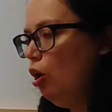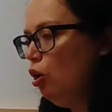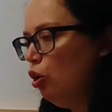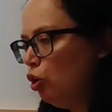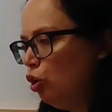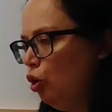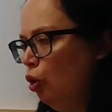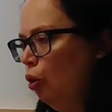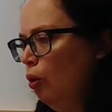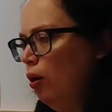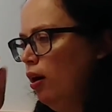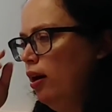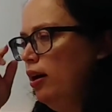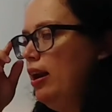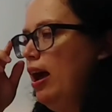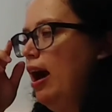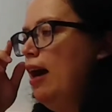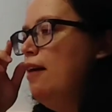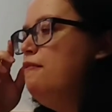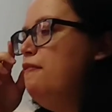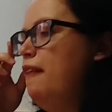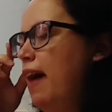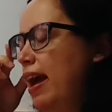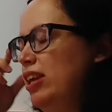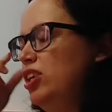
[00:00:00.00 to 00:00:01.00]
Court
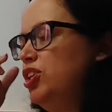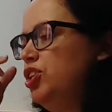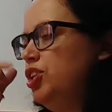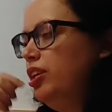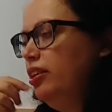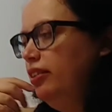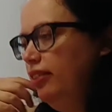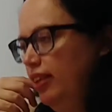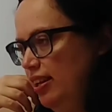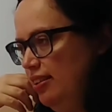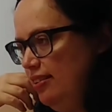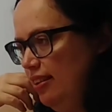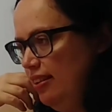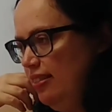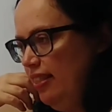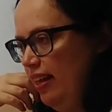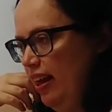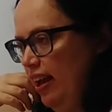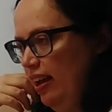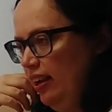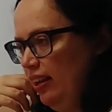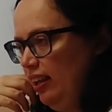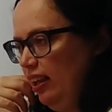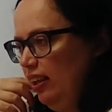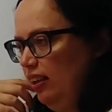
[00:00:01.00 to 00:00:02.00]
eventually did
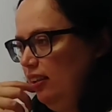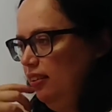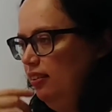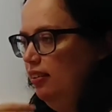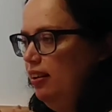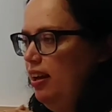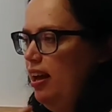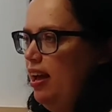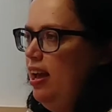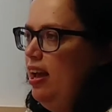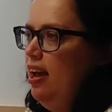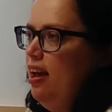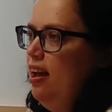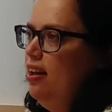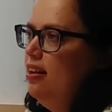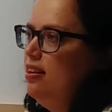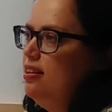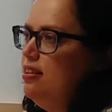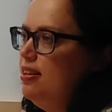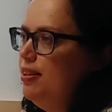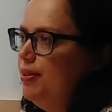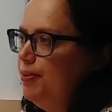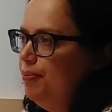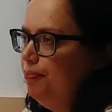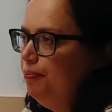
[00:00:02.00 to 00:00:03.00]
this
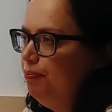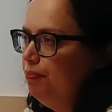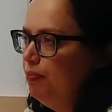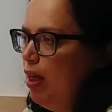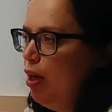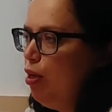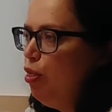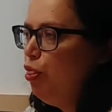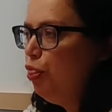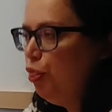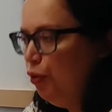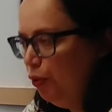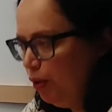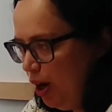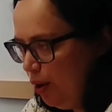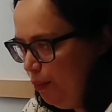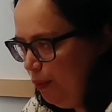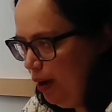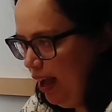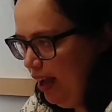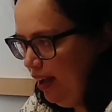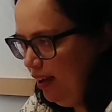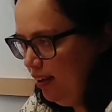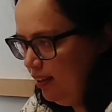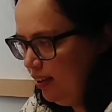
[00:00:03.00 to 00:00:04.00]
in three
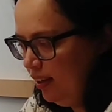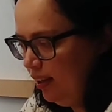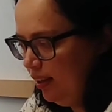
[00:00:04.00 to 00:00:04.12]
ways.